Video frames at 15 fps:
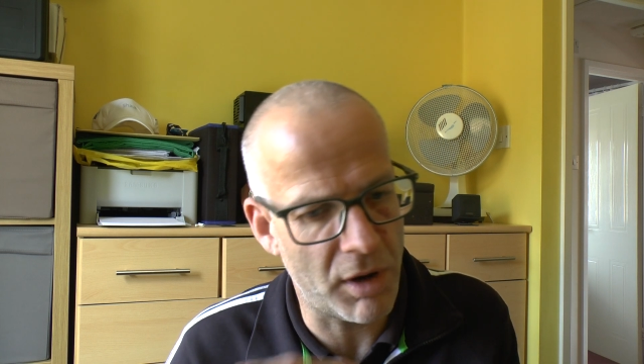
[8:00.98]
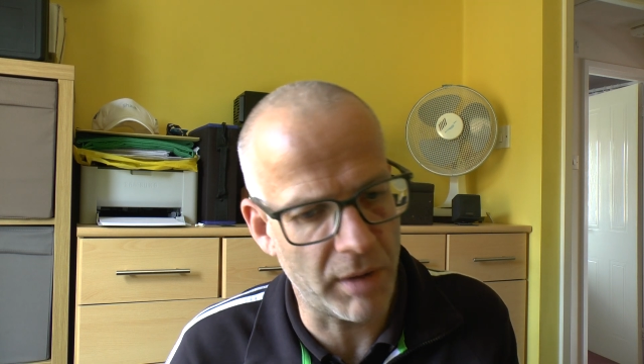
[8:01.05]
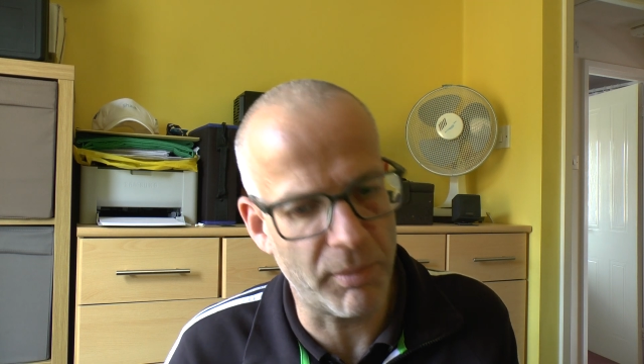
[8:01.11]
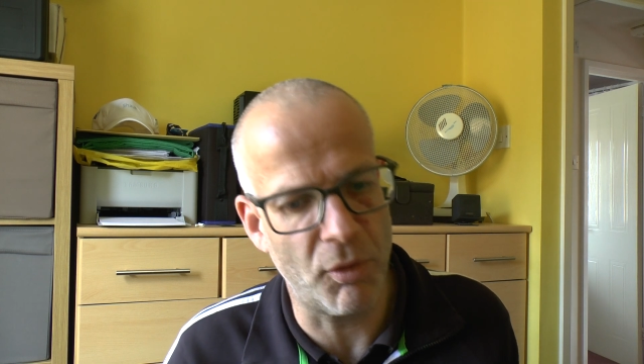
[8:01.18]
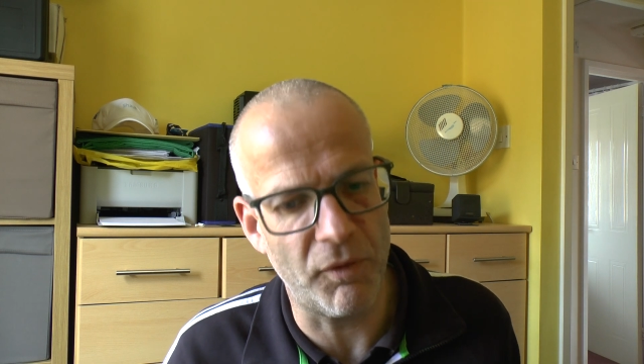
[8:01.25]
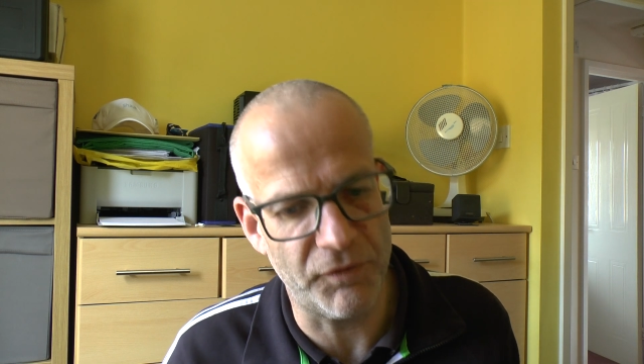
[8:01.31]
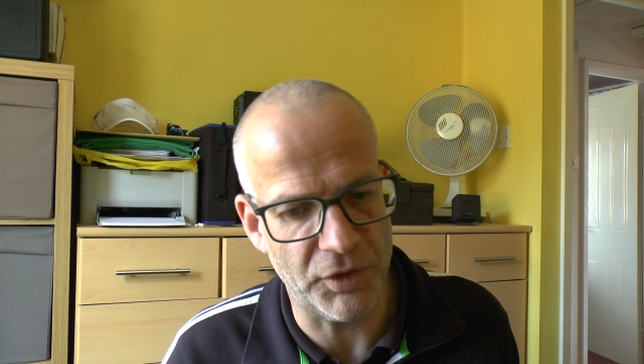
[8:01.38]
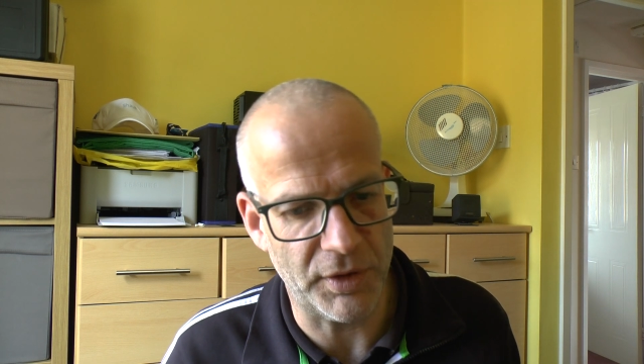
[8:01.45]
and I
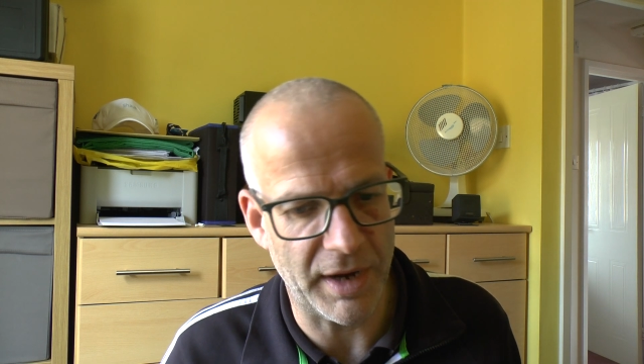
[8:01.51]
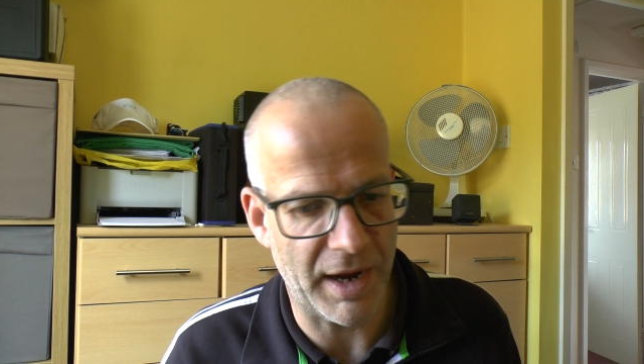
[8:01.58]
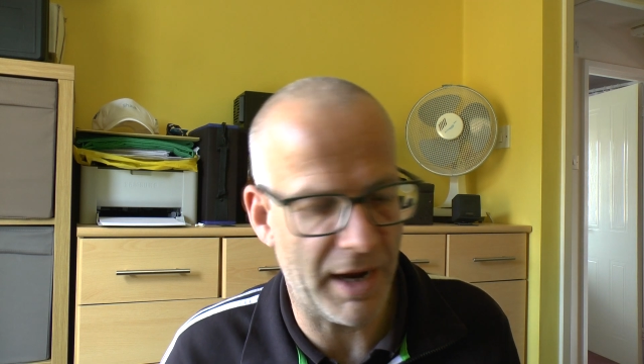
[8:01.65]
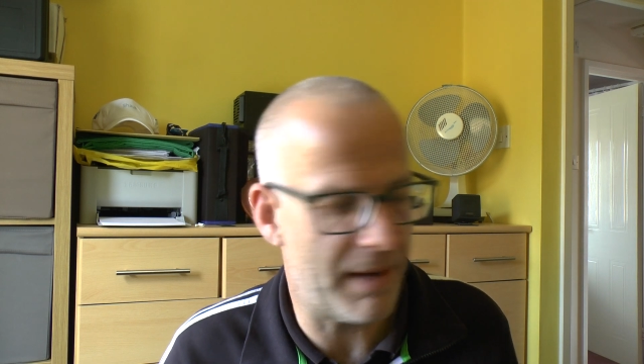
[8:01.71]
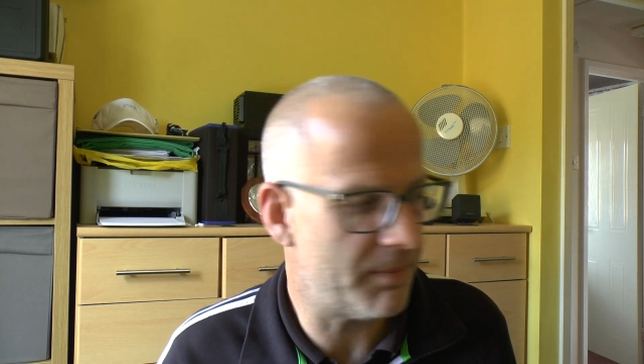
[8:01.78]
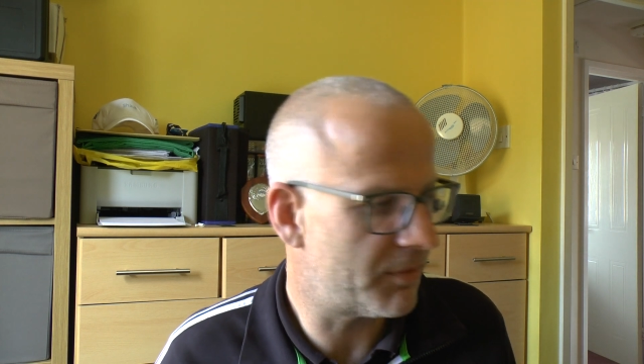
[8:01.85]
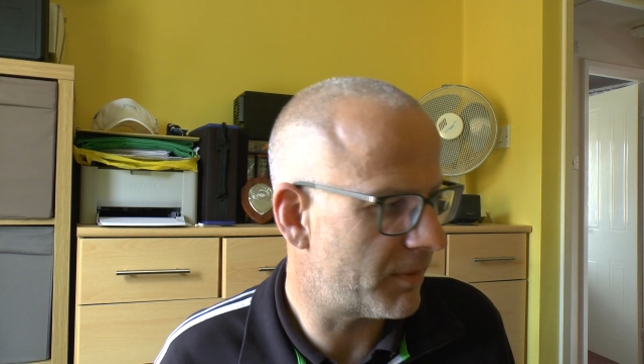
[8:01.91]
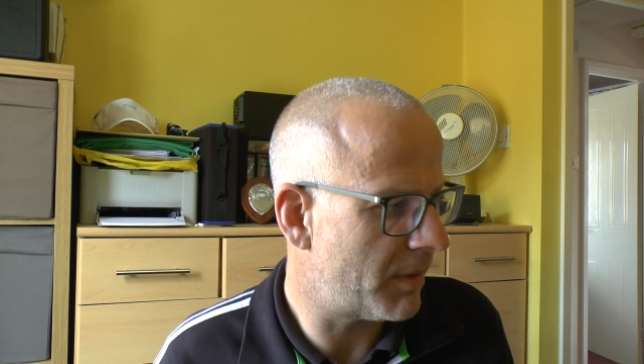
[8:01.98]
bought a few
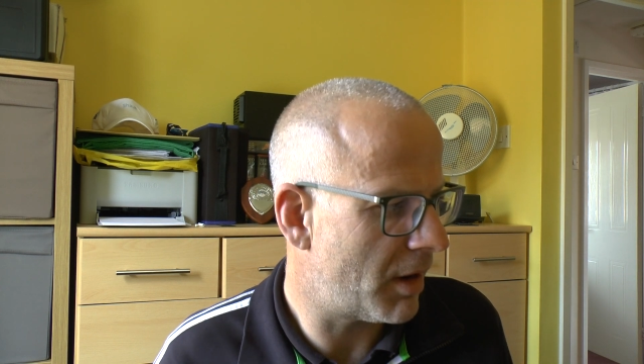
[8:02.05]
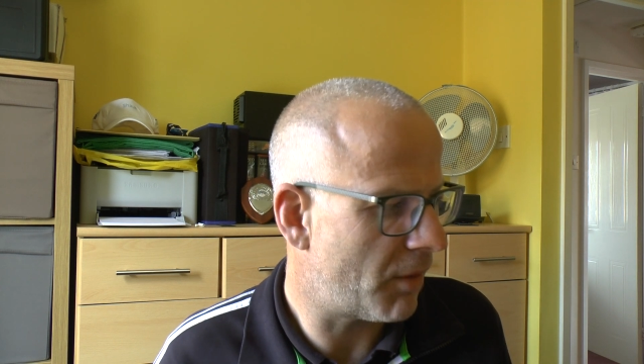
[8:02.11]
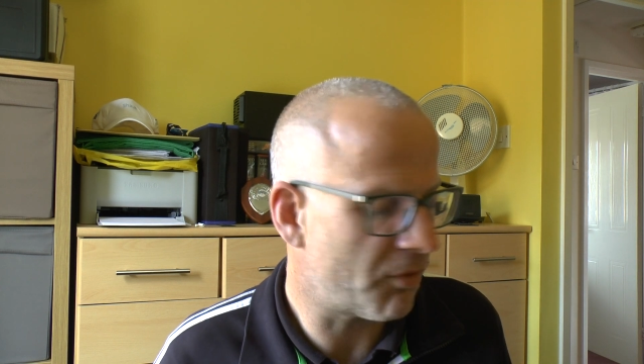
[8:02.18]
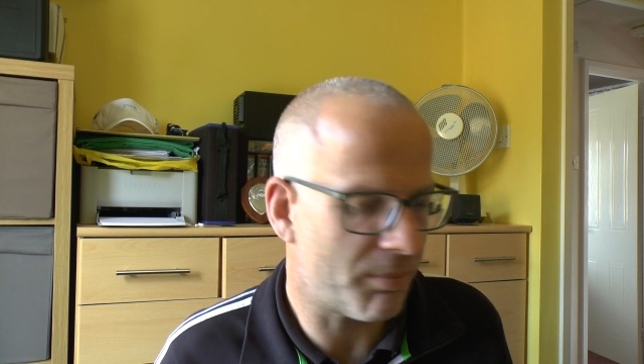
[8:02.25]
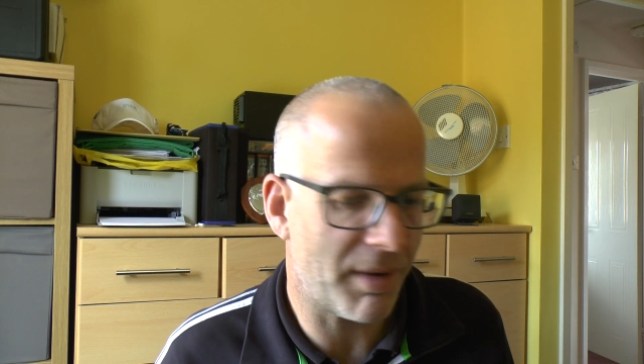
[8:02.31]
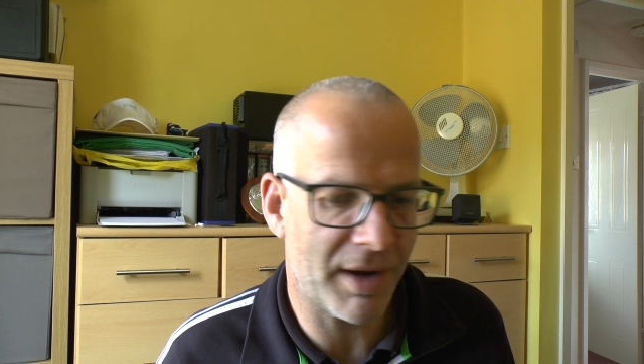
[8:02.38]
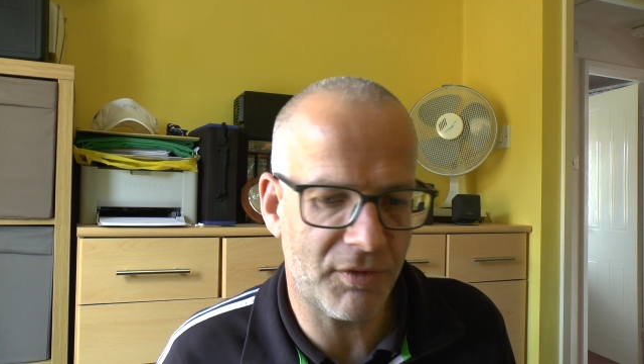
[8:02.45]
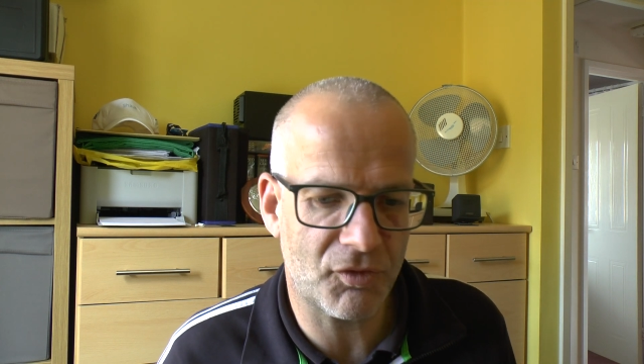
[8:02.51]
games, I was
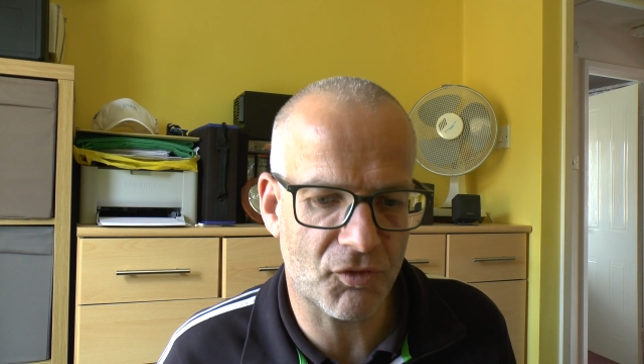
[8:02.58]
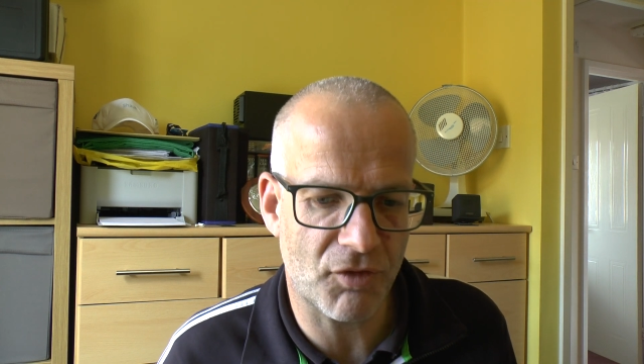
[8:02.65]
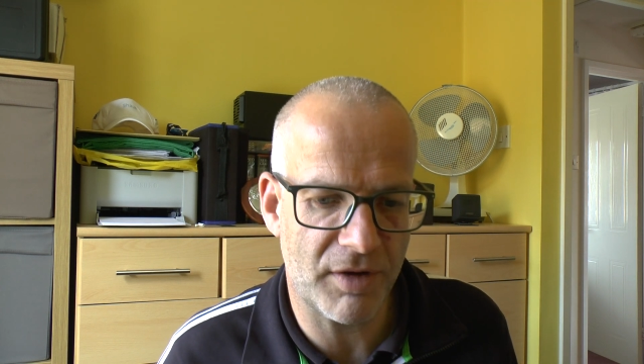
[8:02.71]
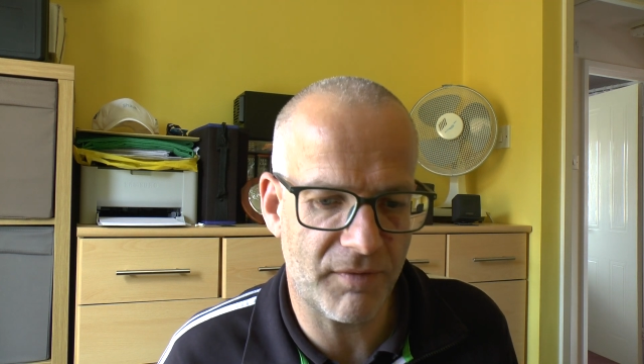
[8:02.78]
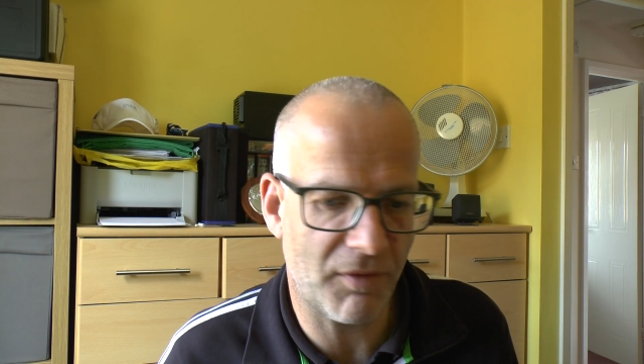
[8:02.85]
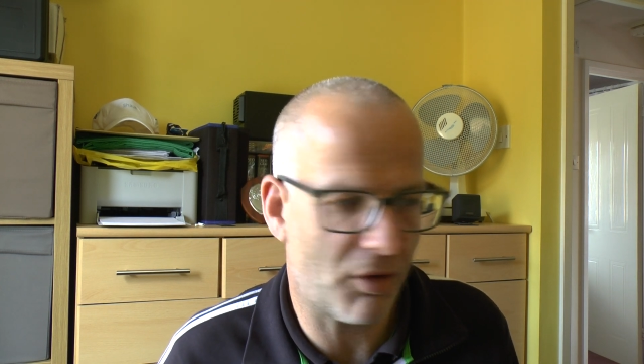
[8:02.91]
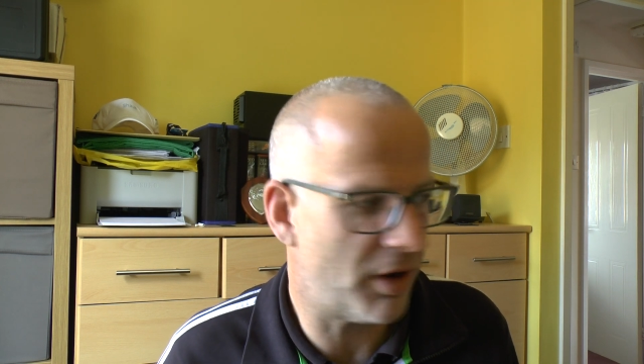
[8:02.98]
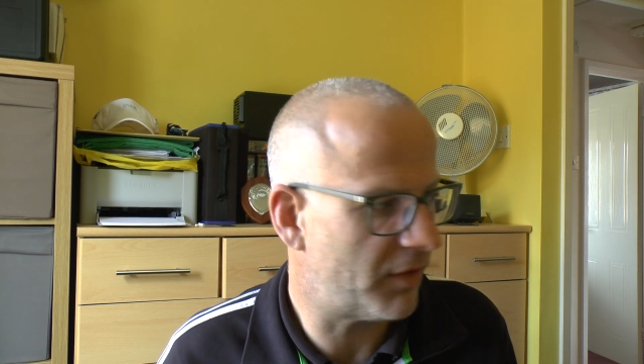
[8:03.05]
playing
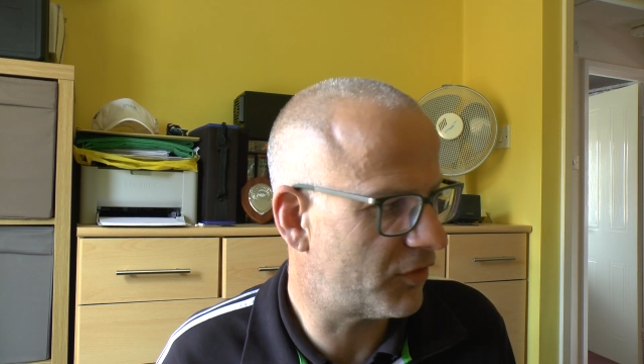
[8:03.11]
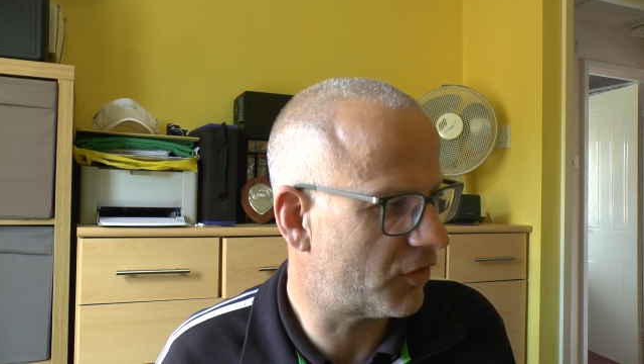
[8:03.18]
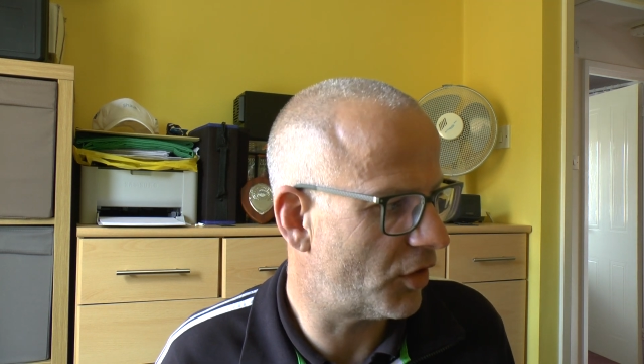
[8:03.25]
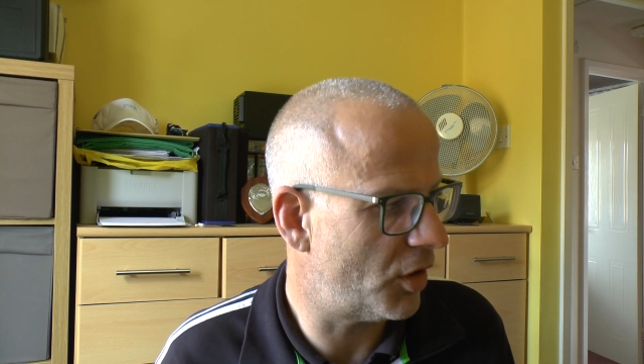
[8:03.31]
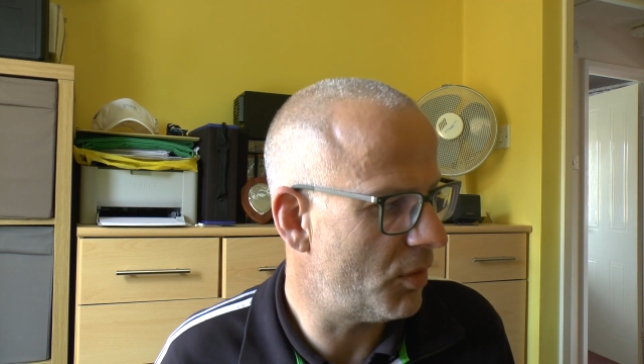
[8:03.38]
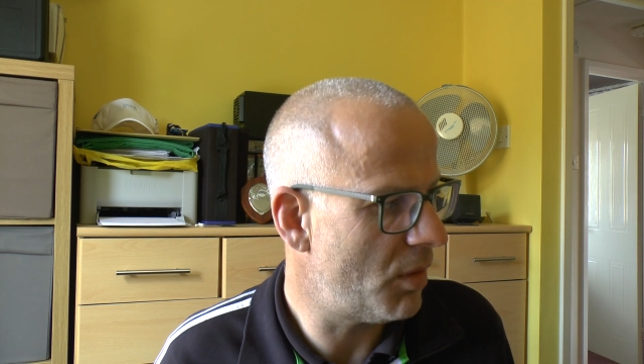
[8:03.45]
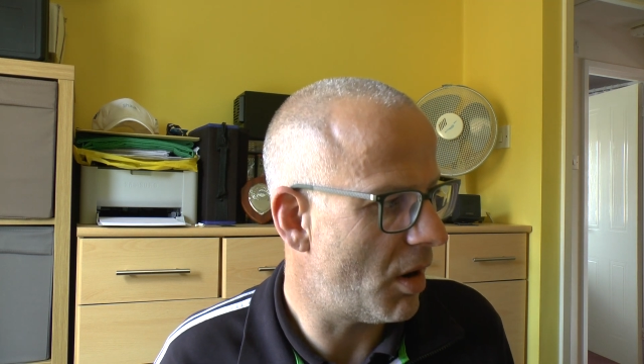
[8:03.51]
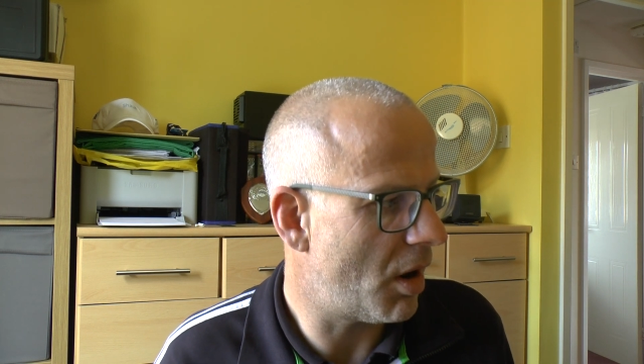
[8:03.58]
Street Fighter
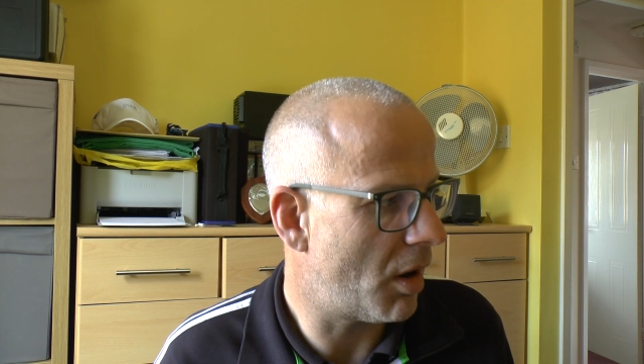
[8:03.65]
2